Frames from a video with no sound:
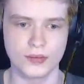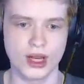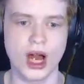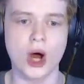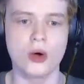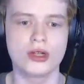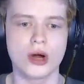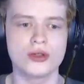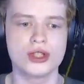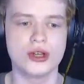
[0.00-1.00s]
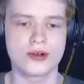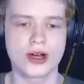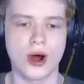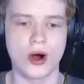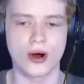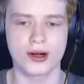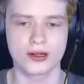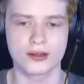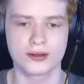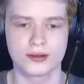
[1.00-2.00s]
Oh, go to your car.
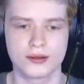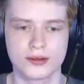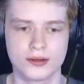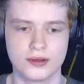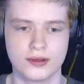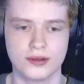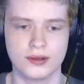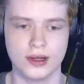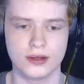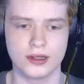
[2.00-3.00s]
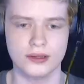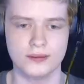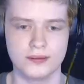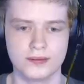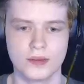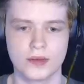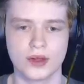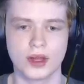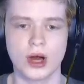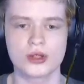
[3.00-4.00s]
Okay.
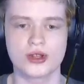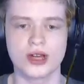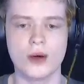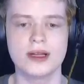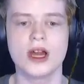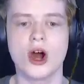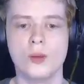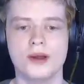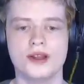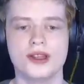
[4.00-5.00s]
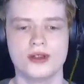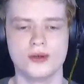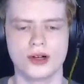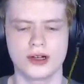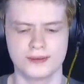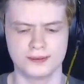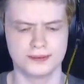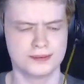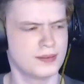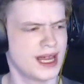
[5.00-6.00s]
Oh, so now we can open the door.
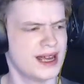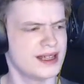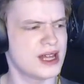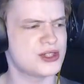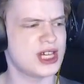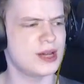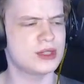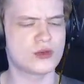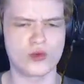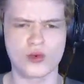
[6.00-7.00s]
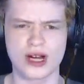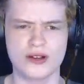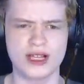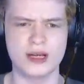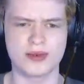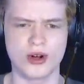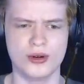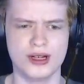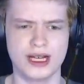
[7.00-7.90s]
That seemed really broken at